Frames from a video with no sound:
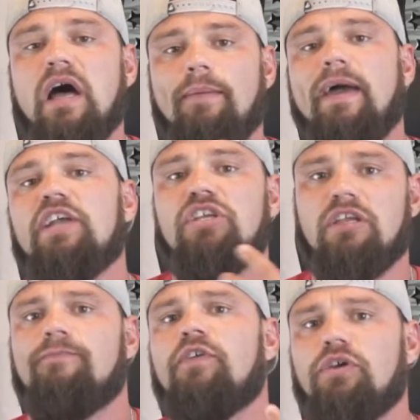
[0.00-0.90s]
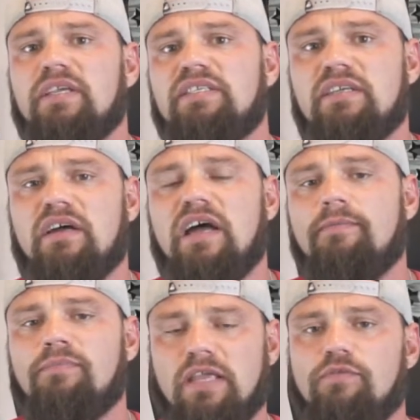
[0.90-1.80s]
I'm actually going to convert this to,
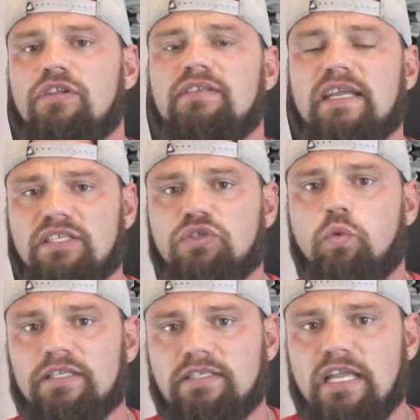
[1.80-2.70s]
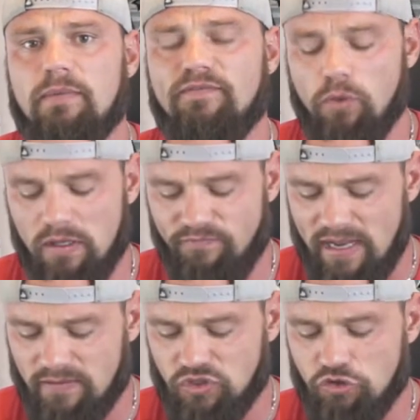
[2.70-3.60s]
I believe you need to take this twice a day to be fully effective.